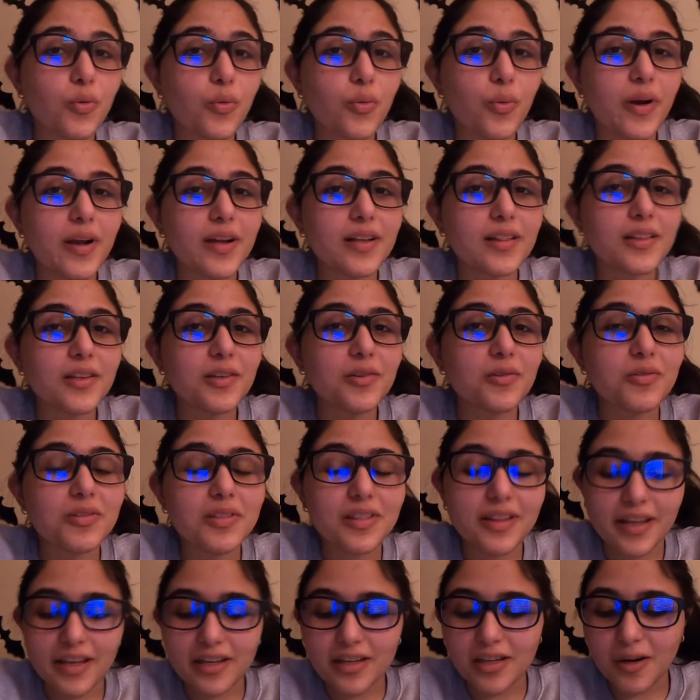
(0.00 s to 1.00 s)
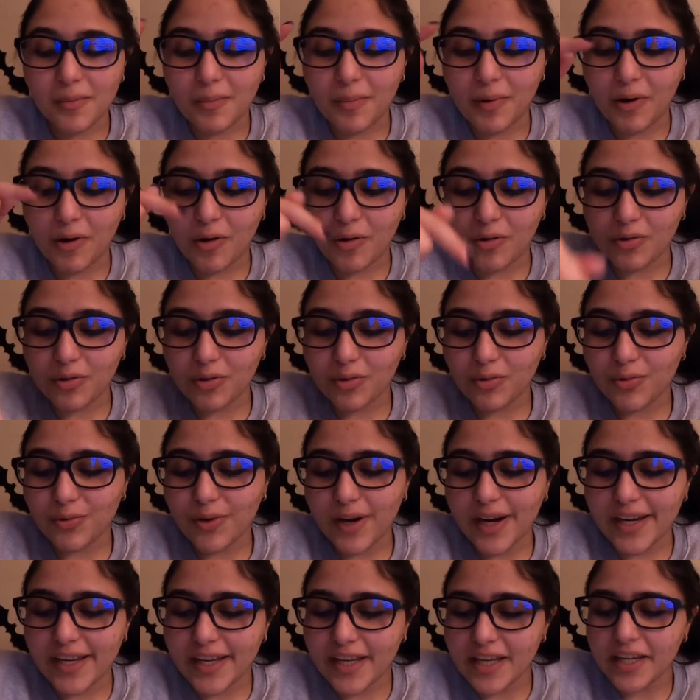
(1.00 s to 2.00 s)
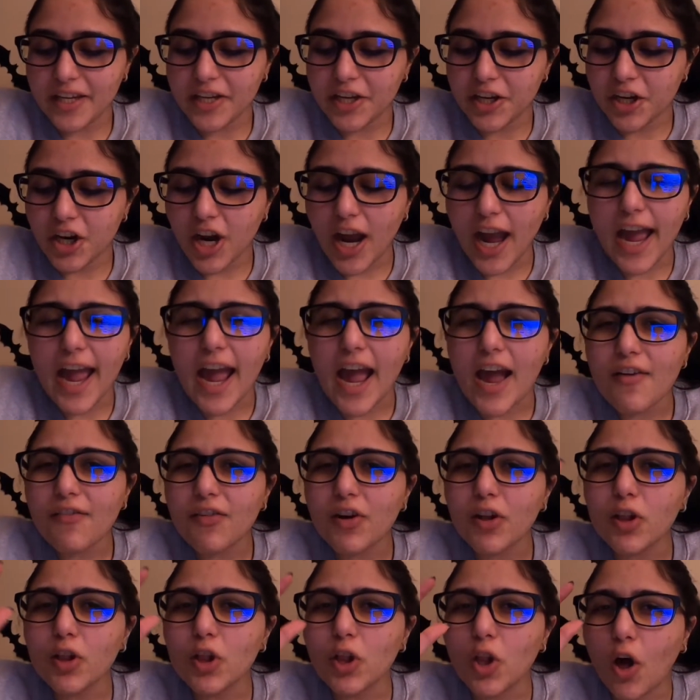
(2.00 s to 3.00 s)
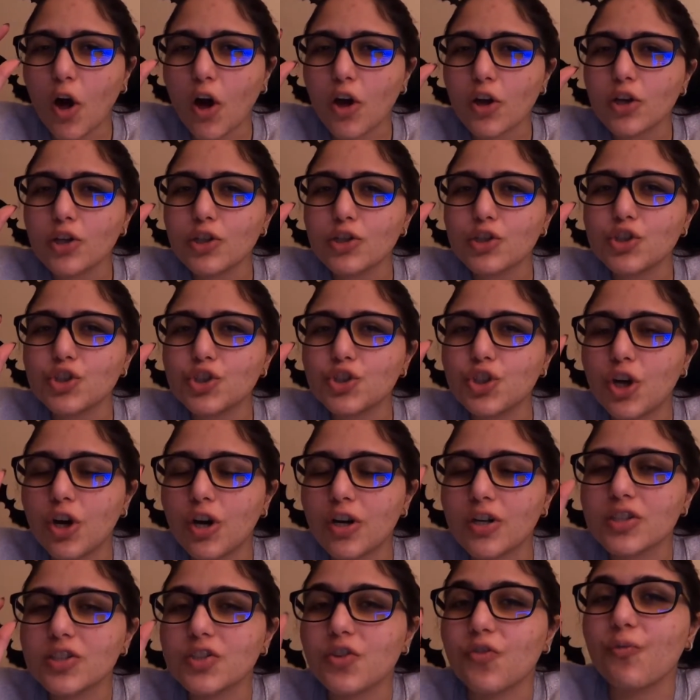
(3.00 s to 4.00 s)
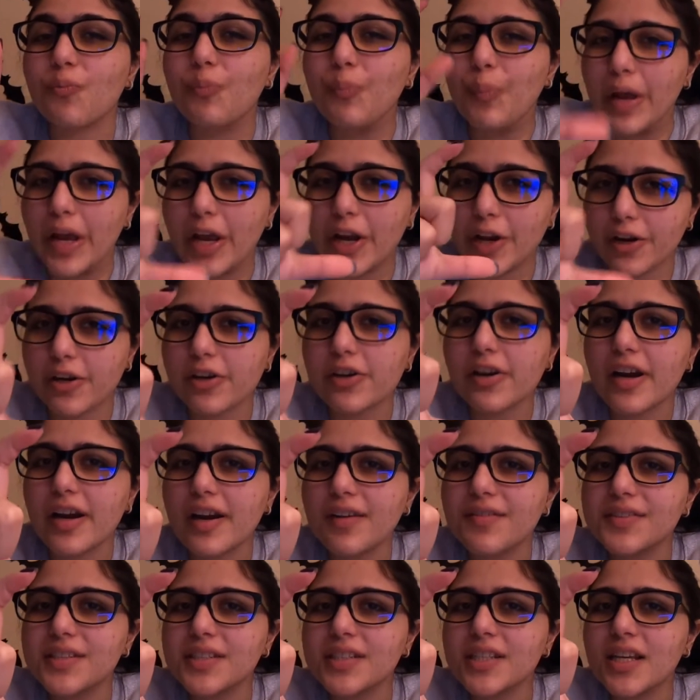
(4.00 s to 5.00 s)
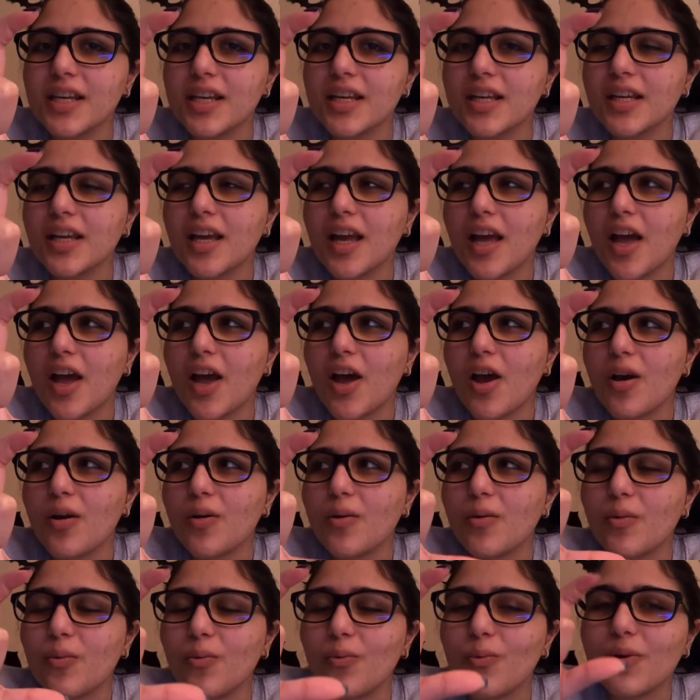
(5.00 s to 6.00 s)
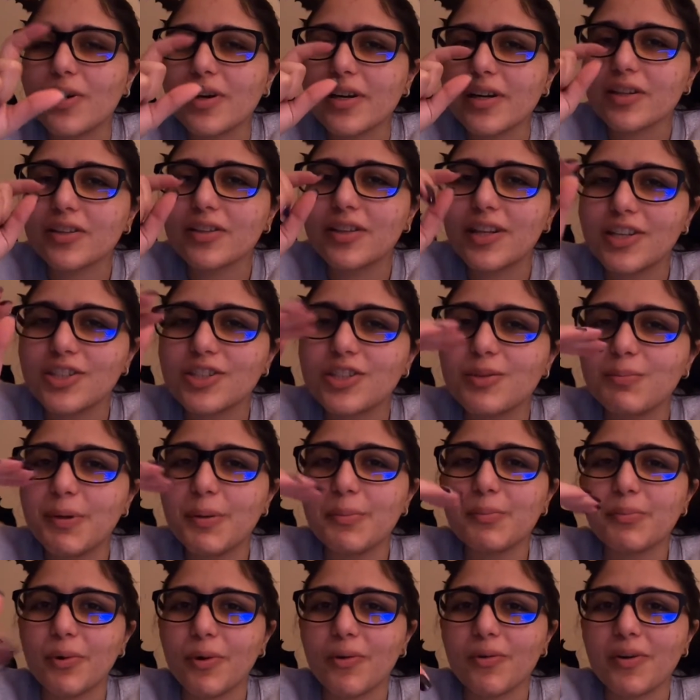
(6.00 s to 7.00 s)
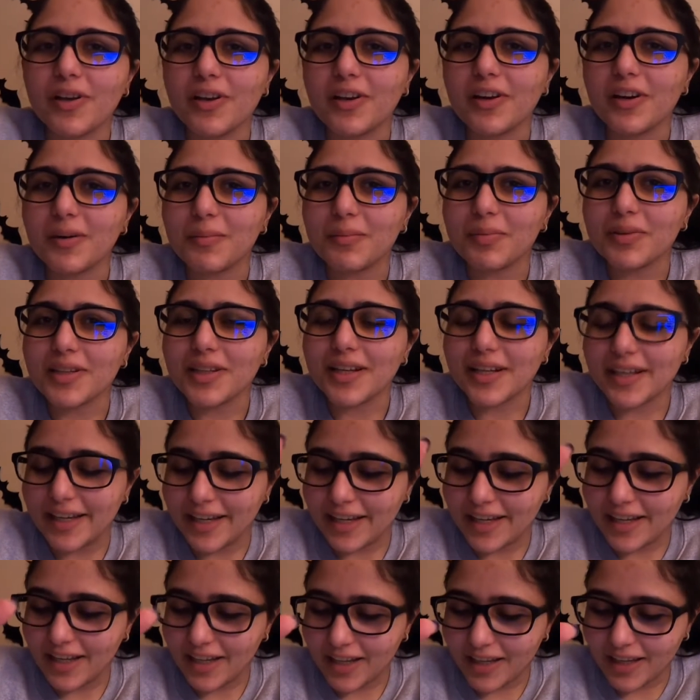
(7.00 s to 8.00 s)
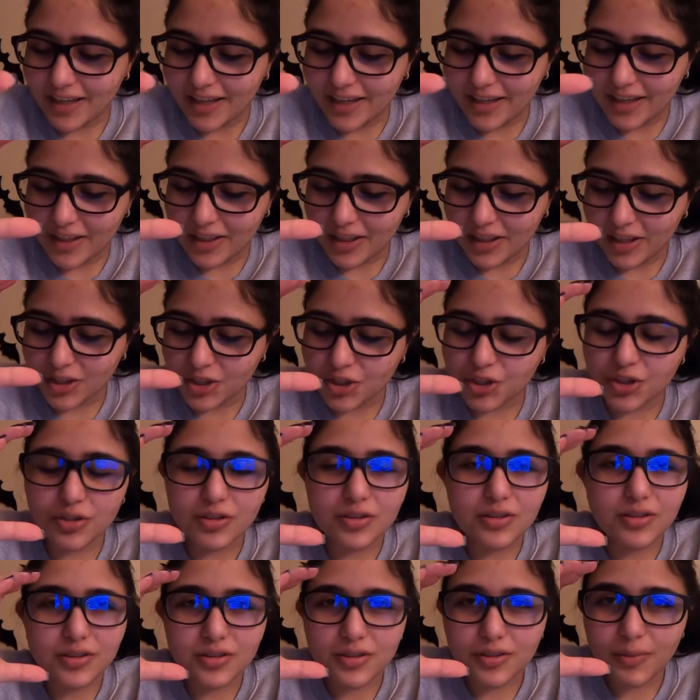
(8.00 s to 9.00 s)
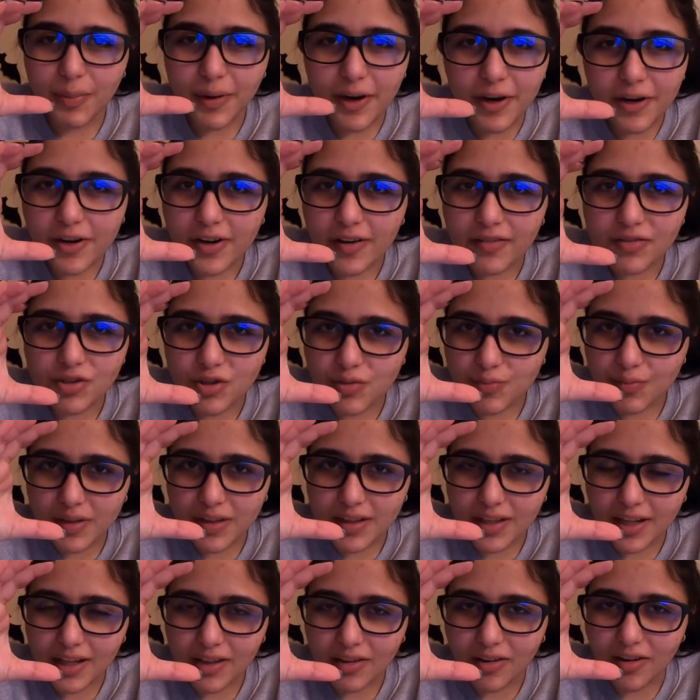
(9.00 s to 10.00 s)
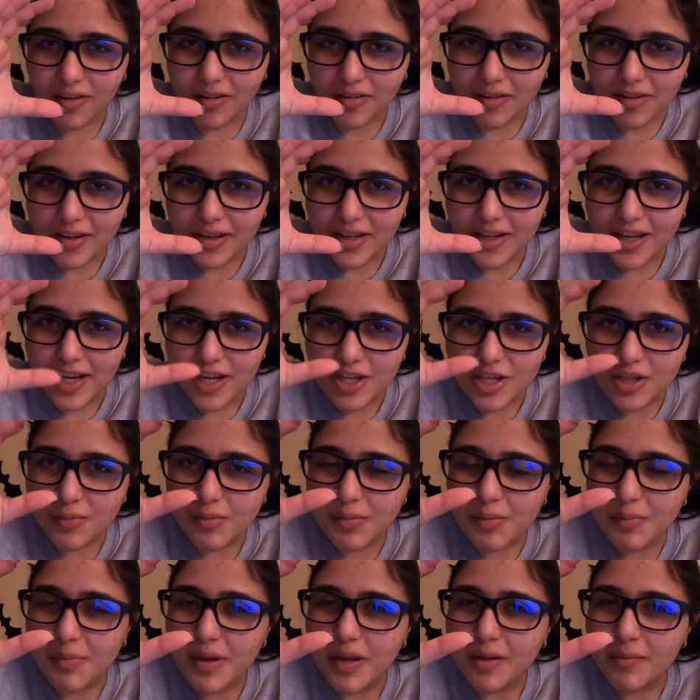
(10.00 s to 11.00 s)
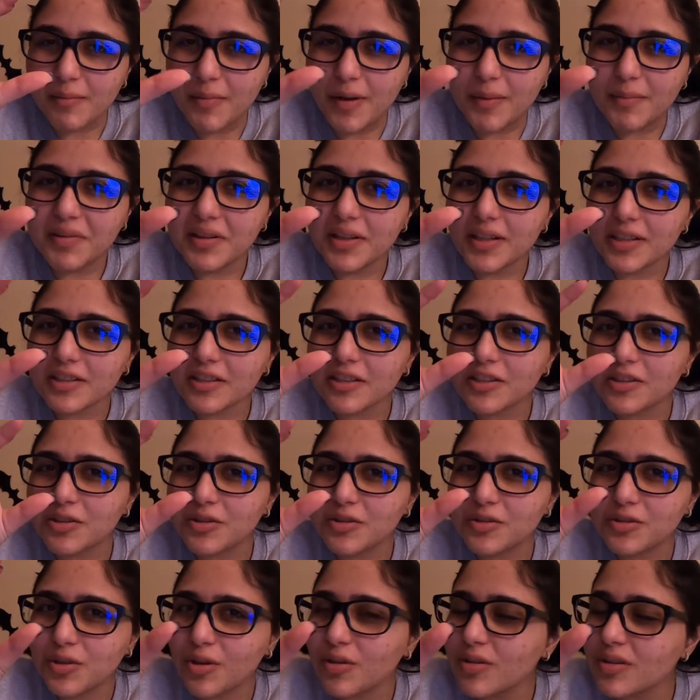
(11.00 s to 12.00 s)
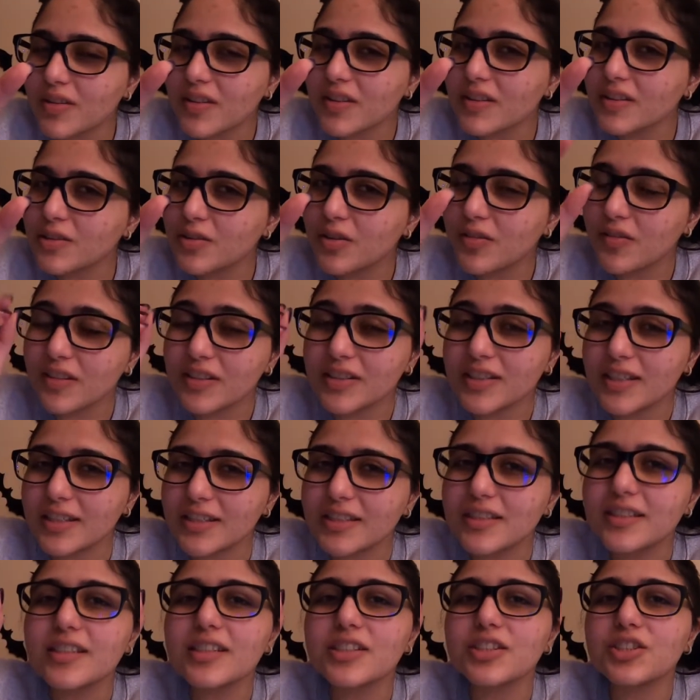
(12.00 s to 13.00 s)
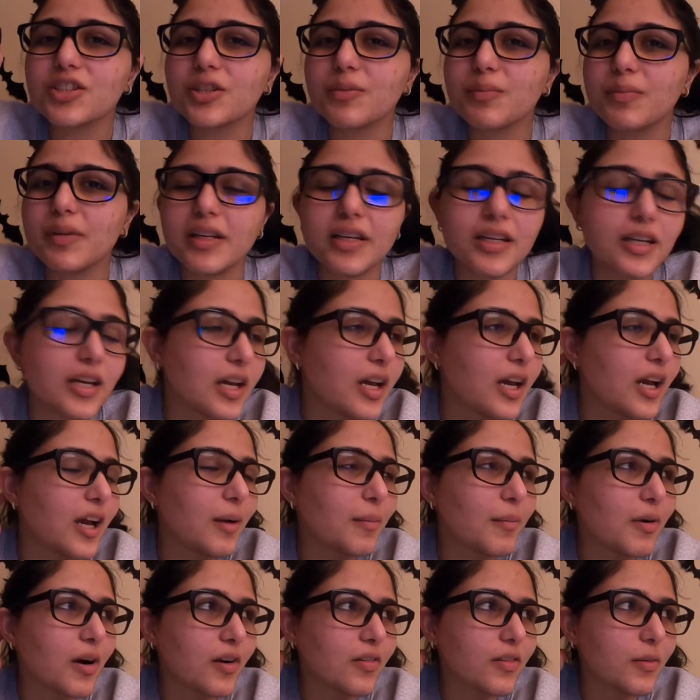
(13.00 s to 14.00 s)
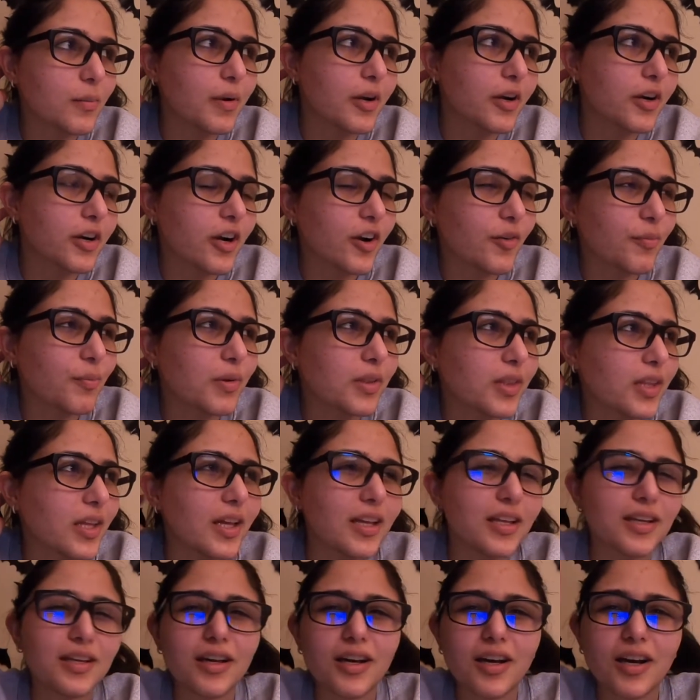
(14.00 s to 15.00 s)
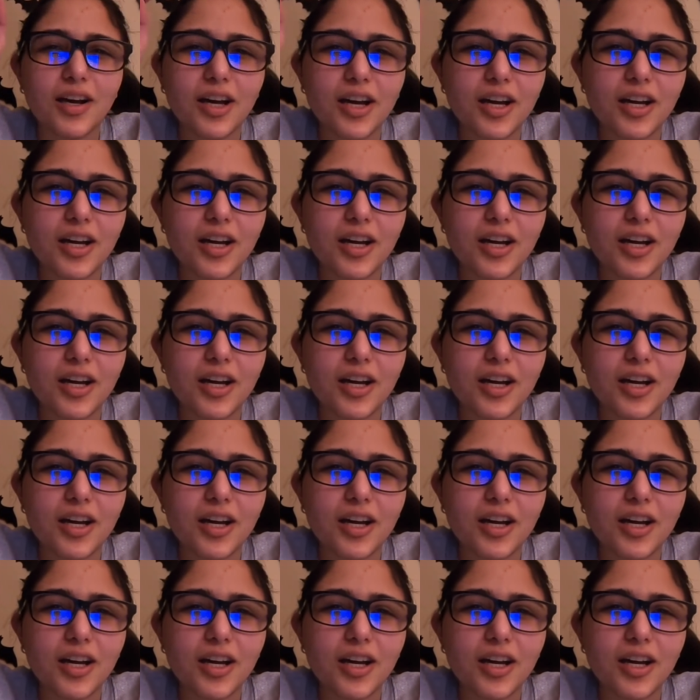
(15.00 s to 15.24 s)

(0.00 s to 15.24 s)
Quick little thing about the writing in here, I have a lot of chunks of paragraphs where they should be broken up. The paragraph shouldn't be that long. It should be maybe the two of the sentences should be part of the paragraph, but then